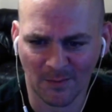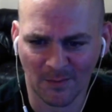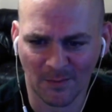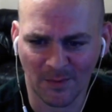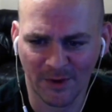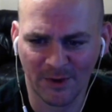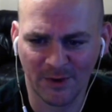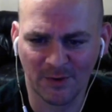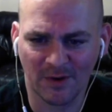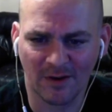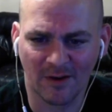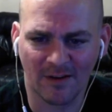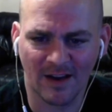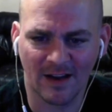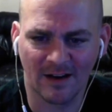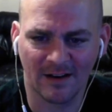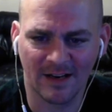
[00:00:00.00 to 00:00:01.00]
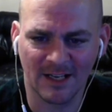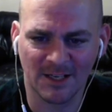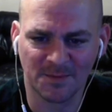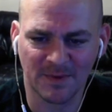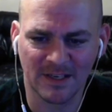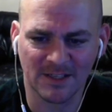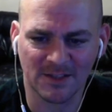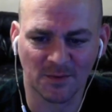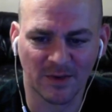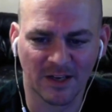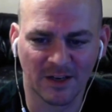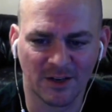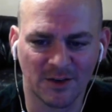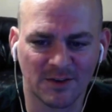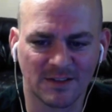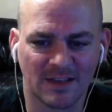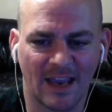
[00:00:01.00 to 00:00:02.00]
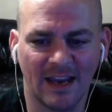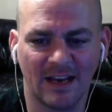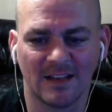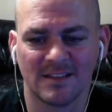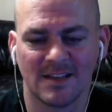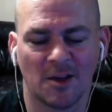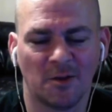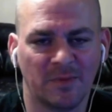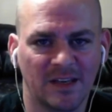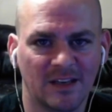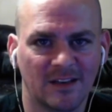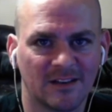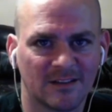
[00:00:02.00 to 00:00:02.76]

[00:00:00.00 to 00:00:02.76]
we're doing alright on HP, so we're going to use Aiden's LB here.